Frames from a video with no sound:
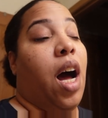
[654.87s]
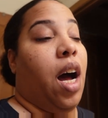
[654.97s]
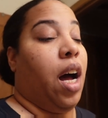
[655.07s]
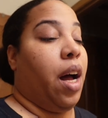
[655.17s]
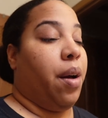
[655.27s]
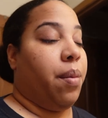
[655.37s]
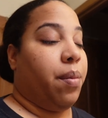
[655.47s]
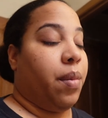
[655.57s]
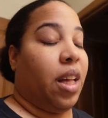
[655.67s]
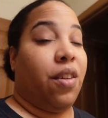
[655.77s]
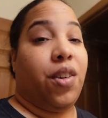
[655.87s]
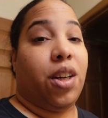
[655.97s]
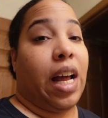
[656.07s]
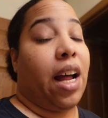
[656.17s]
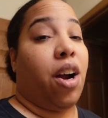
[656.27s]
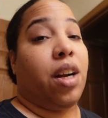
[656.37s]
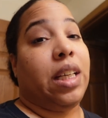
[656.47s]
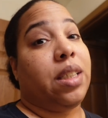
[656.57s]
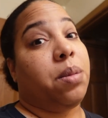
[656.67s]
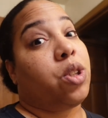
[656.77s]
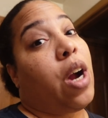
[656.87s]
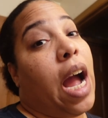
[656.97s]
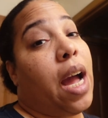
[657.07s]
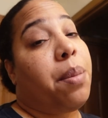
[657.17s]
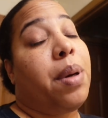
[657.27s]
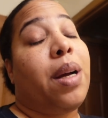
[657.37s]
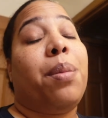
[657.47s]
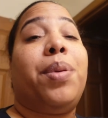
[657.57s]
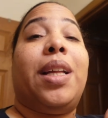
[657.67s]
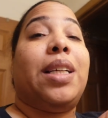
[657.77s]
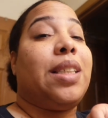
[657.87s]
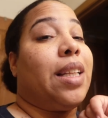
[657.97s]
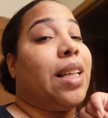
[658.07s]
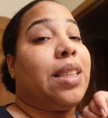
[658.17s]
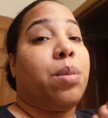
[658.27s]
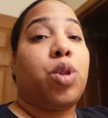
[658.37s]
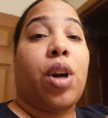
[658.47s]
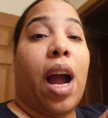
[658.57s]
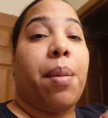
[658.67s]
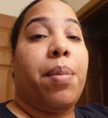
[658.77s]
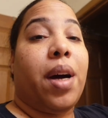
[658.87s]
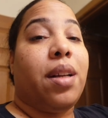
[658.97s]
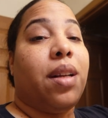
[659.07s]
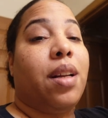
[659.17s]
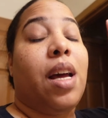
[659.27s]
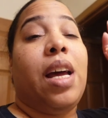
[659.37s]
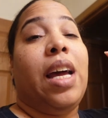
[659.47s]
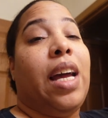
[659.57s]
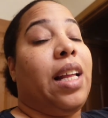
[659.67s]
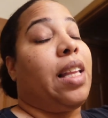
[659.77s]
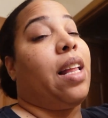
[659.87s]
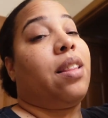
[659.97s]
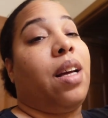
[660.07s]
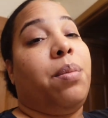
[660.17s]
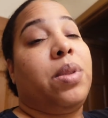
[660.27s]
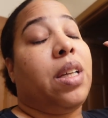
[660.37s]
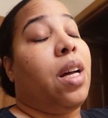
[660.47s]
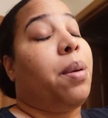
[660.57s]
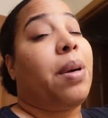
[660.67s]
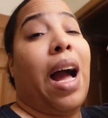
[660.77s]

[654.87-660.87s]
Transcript: Um, if you're not already subscribed, please hit that subscribe button, hit that thumbs up,